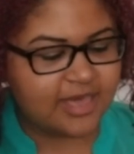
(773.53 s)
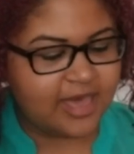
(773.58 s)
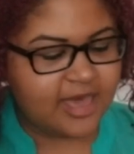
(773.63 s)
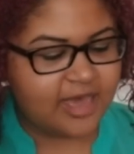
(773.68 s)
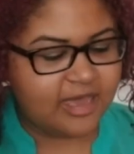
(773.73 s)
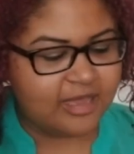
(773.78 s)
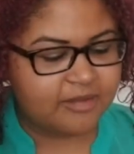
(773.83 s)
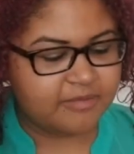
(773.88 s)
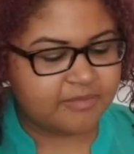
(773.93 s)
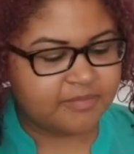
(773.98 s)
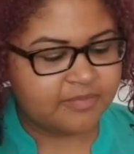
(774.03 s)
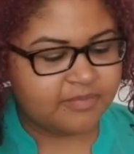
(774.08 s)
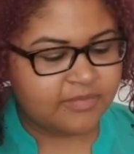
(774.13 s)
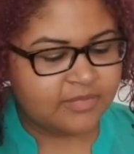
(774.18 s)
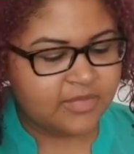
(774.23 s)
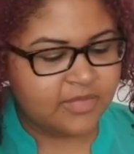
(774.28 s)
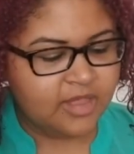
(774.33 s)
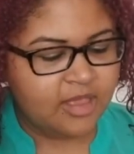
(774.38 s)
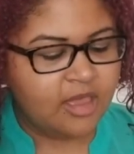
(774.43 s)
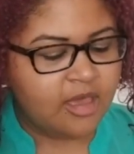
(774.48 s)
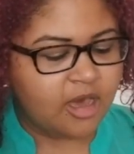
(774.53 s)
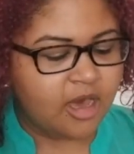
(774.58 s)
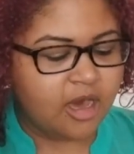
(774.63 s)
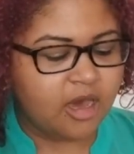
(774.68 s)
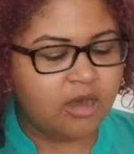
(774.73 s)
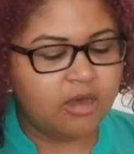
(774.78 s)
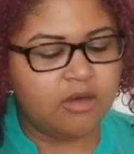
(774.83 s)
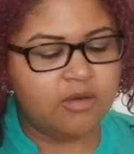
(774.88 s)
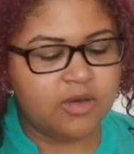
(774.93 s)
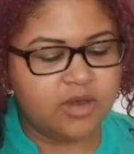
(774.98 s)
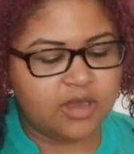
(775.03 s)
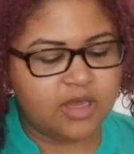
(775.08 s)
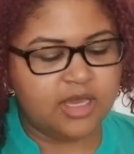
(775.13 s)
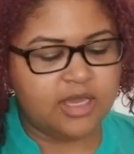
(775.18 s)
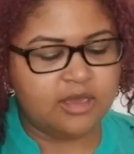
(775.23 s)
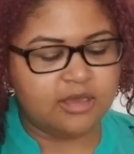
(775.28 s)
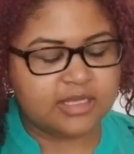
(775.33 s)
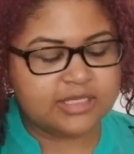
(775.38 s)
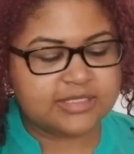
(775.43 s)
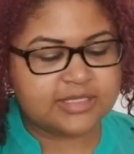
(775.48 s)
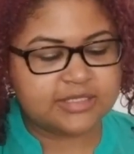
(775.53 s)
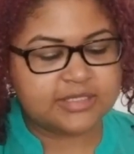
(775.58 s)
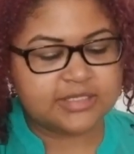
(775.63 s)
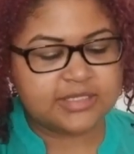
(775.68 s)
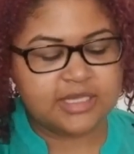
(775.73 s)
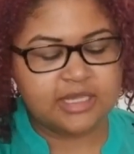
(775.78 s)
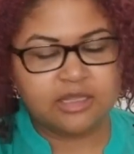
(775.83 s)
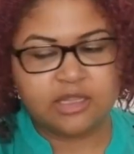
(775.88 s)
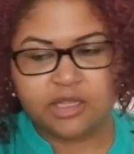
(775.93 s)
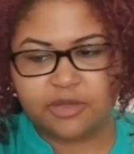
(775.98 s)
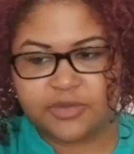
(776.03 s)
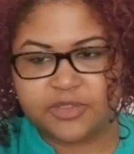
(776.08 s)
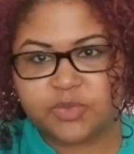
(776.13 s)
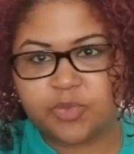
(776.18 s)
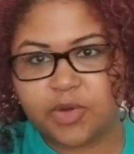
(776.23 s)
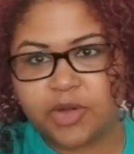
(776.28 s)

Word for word: that. Oh, okay, because this is healing what's